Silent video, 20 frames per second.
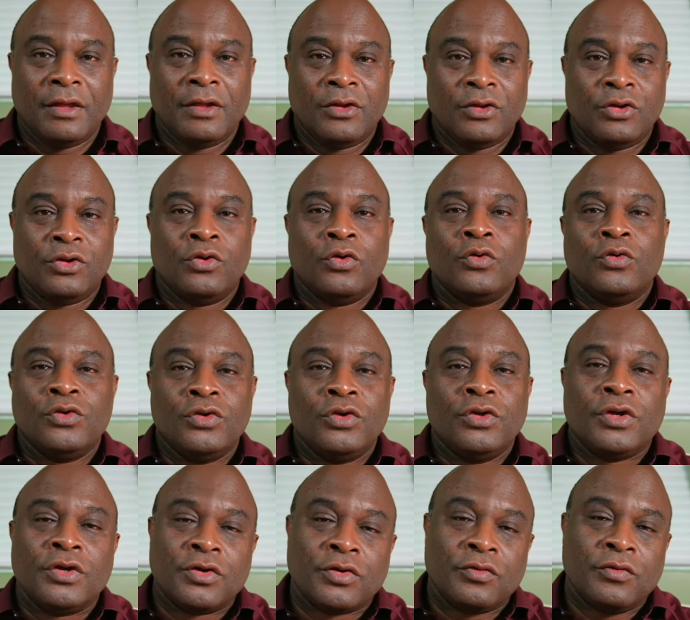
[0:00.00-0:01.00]
know you the
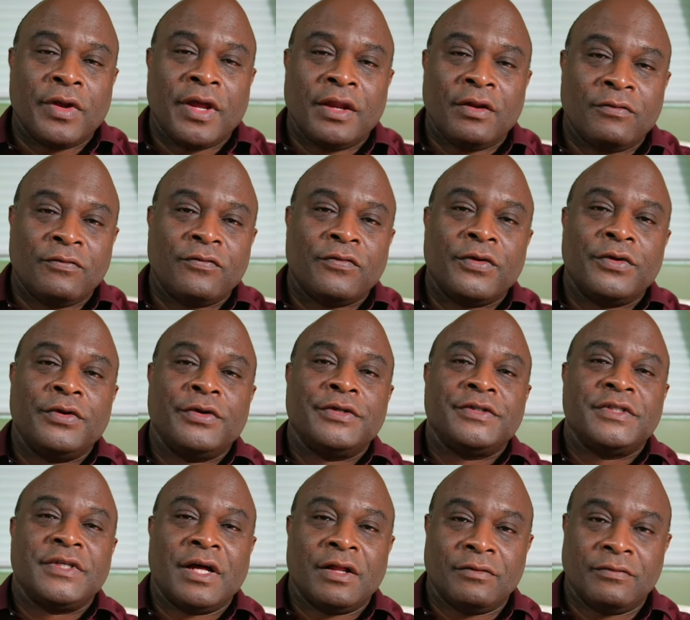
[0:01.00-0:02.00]
creator for
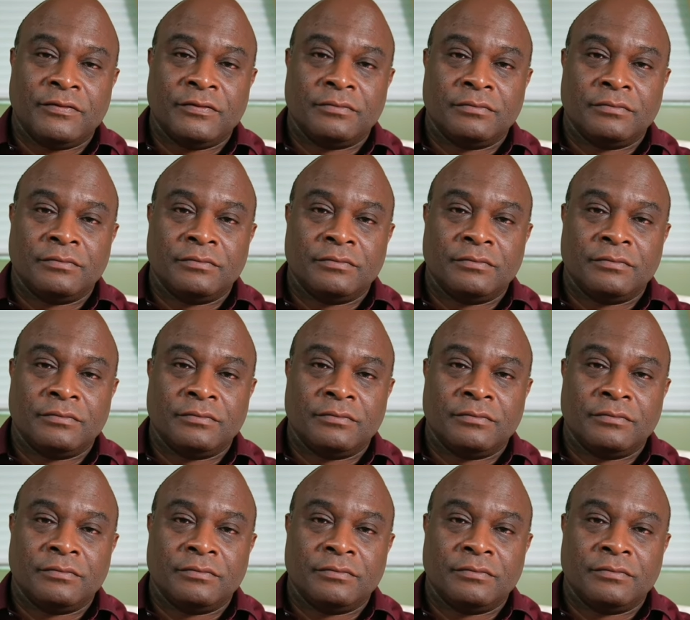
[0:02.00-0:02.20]
yourself.